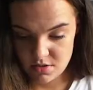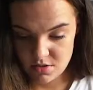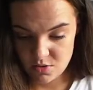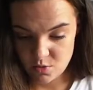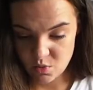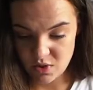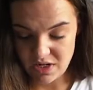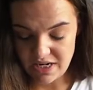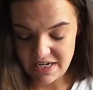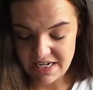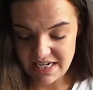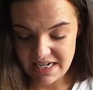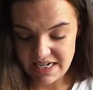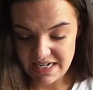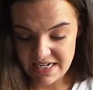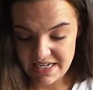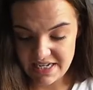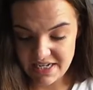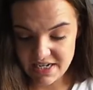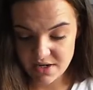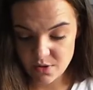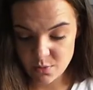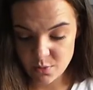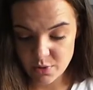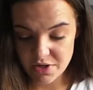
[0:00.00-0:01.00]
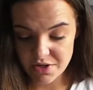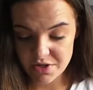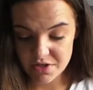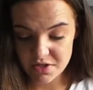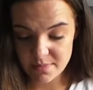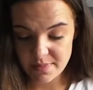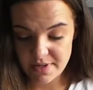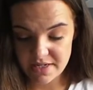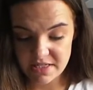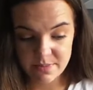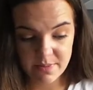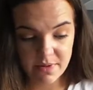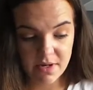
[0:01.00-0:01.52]
We're at the
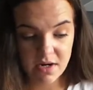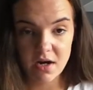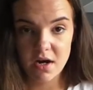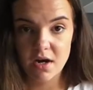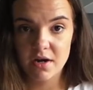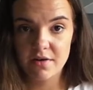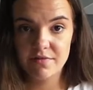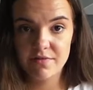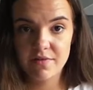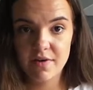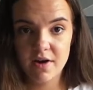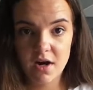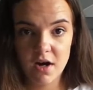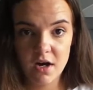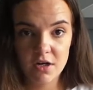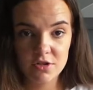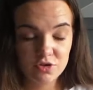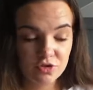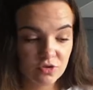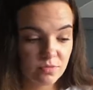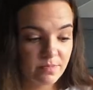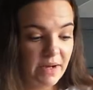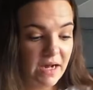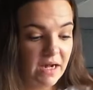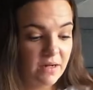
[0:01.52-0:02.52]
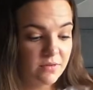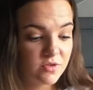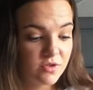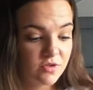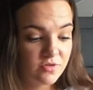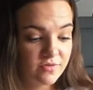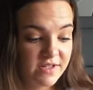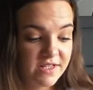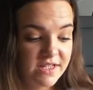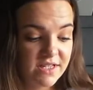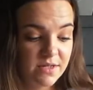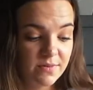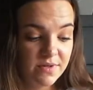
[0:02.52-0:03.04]
best part of £100
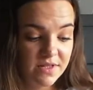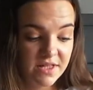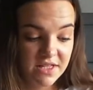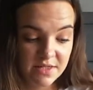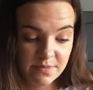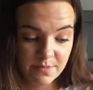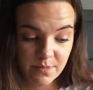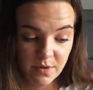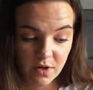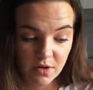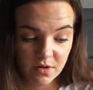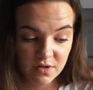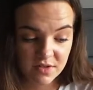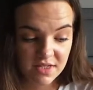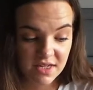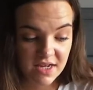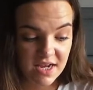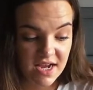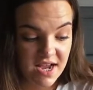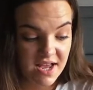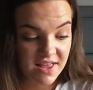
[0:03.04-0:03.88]
already with this box.